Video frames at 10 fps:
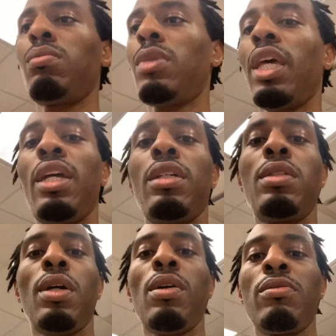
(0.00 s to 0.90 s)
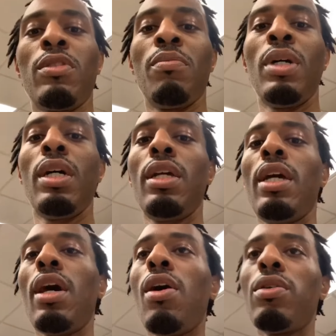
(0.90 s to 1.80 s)
think in terms of money
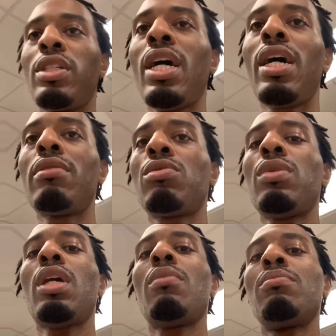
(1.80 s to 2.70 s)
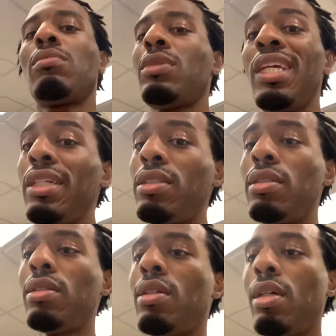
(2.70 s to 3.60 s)
at all times when I'm teaching.